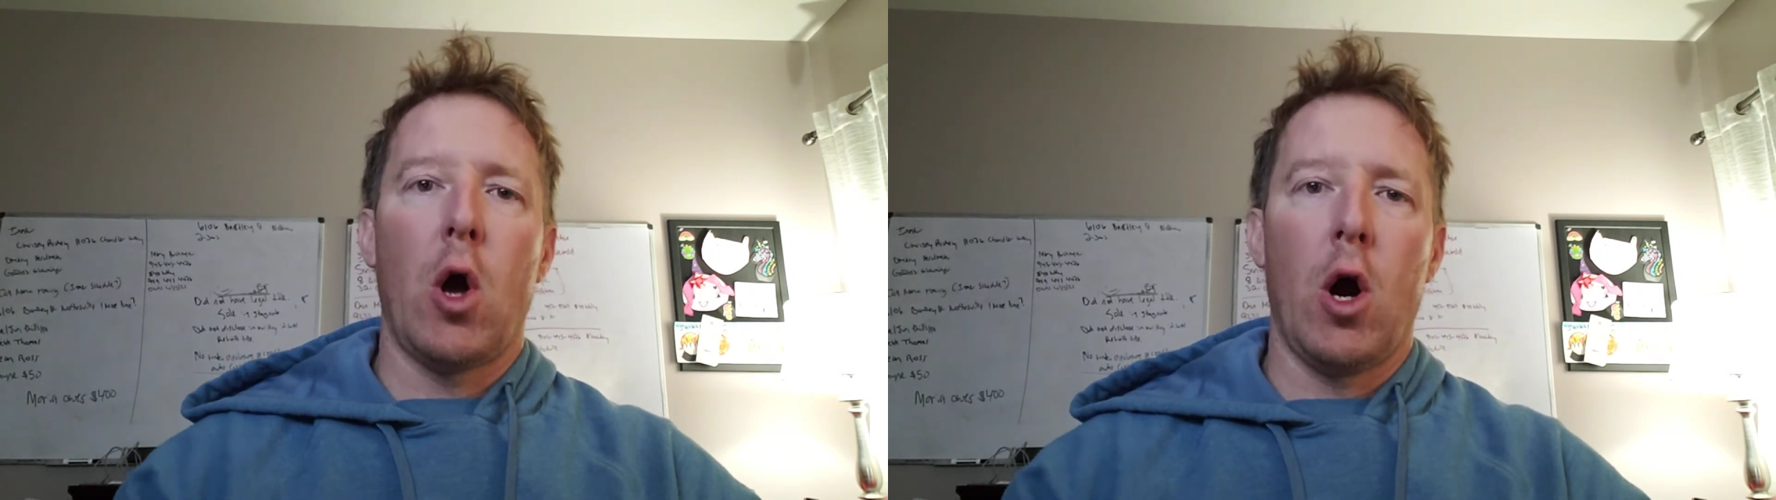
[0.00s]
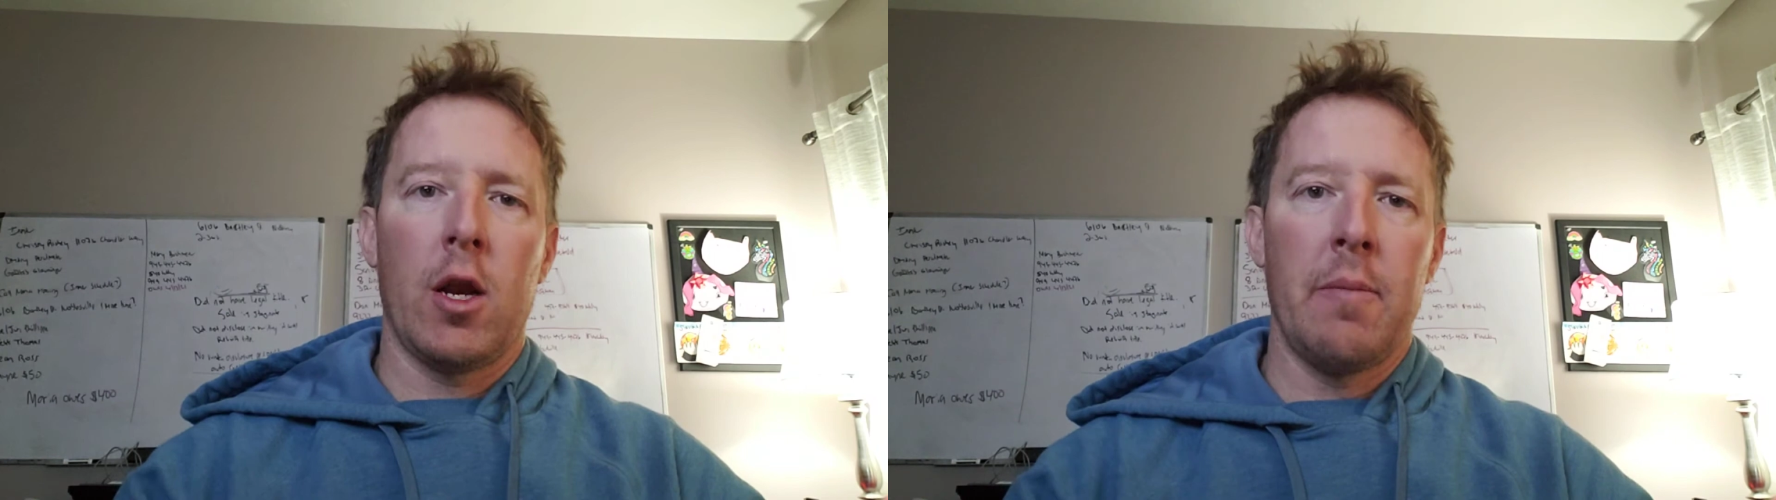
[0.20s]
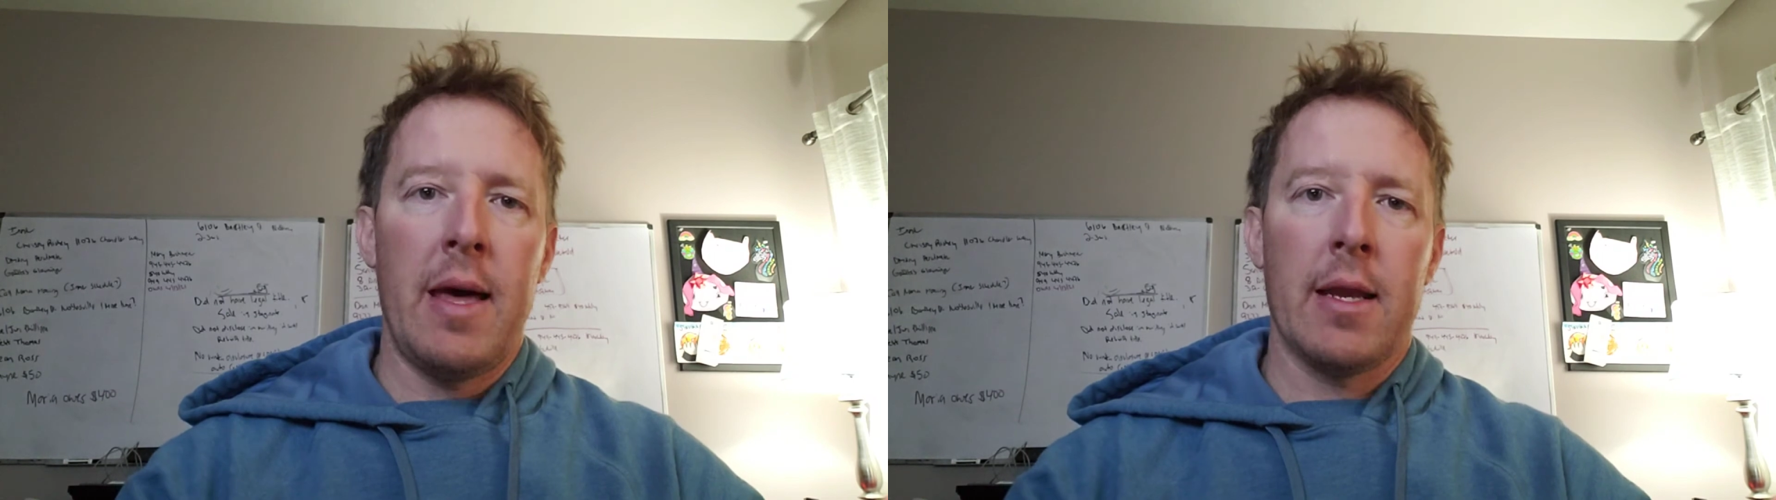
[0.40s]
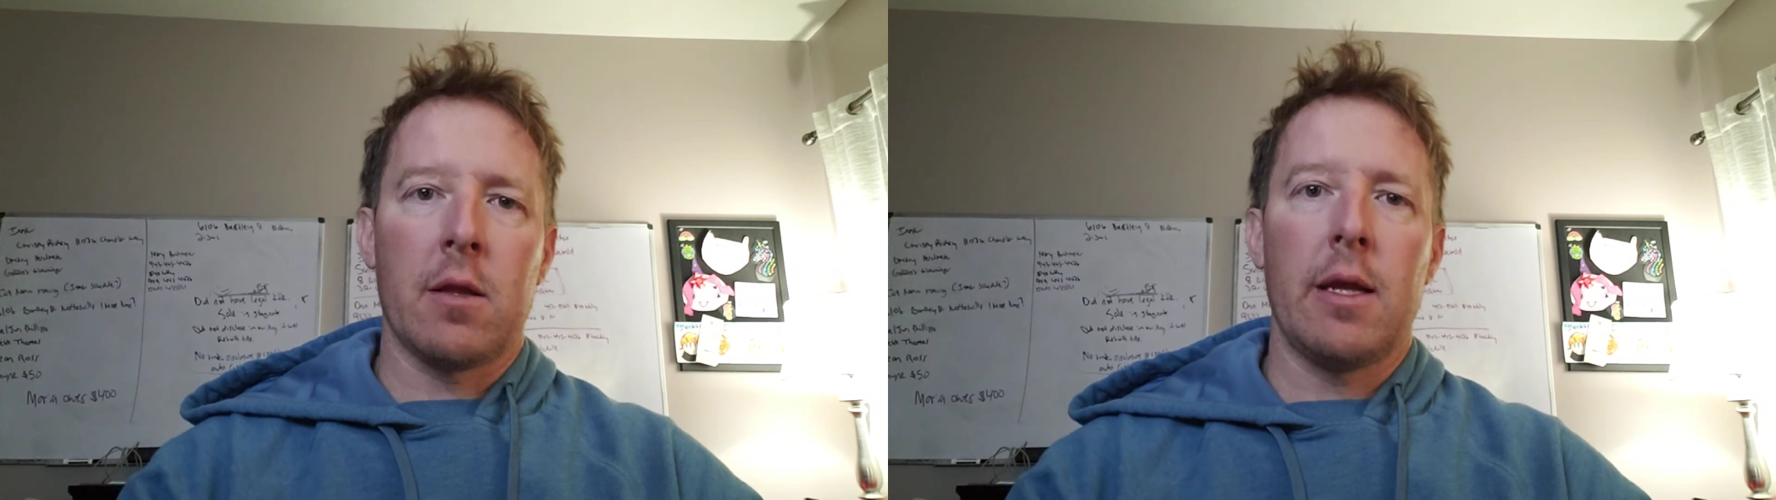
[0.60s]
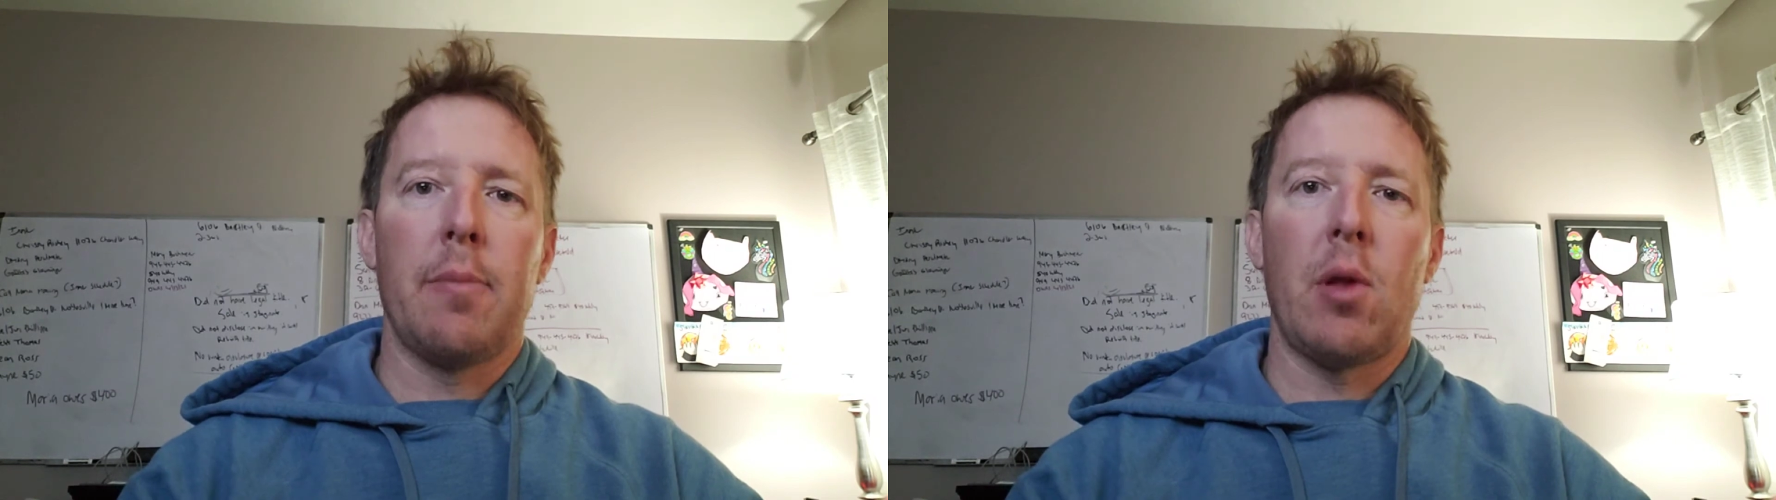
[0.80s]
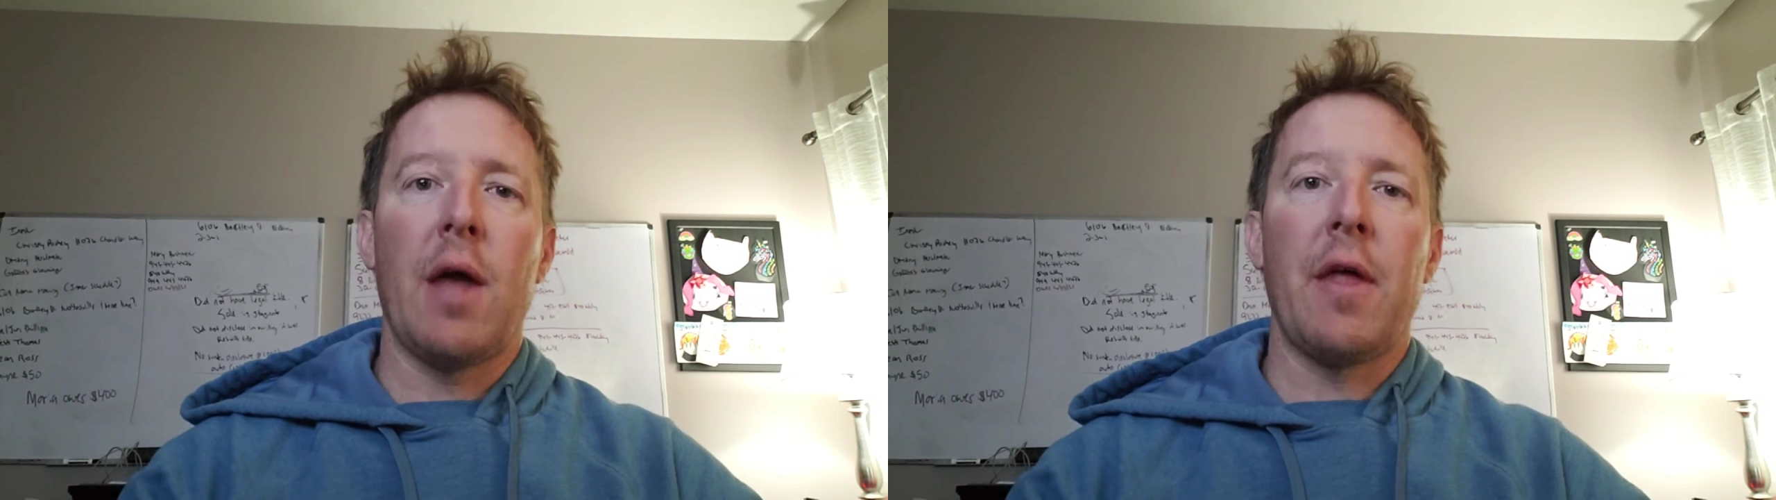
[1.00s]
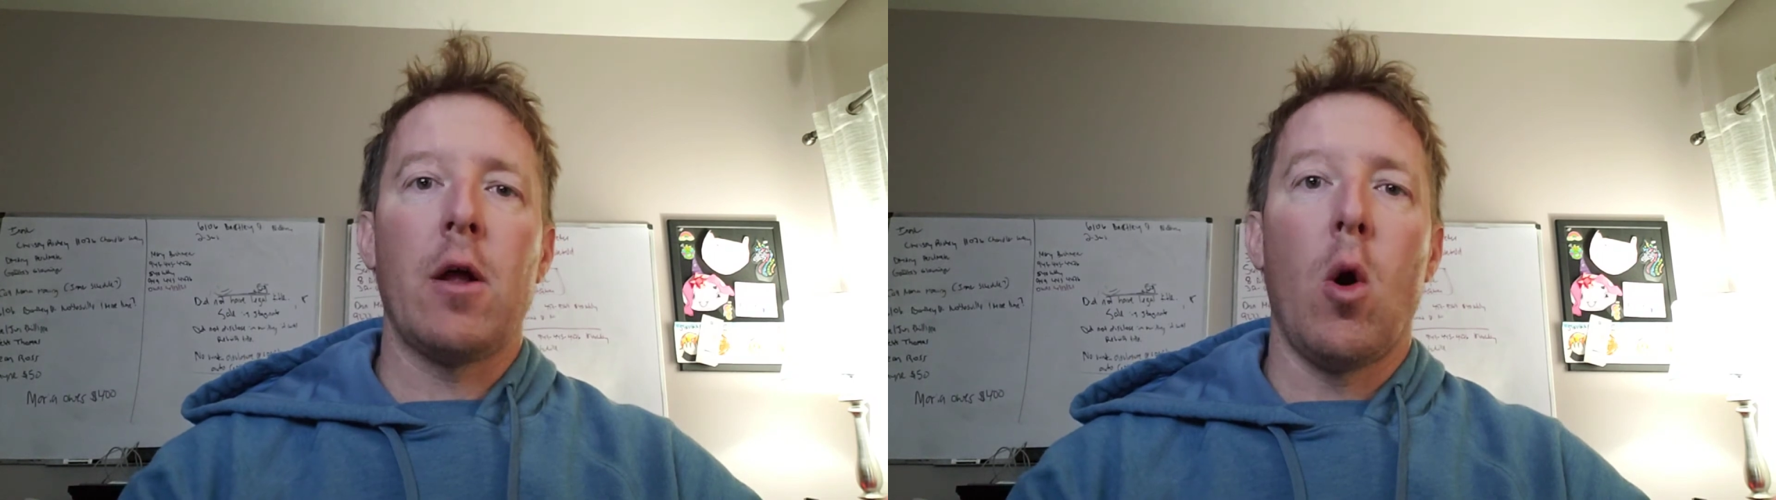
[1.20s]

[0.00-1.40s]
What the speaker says: automatically apply that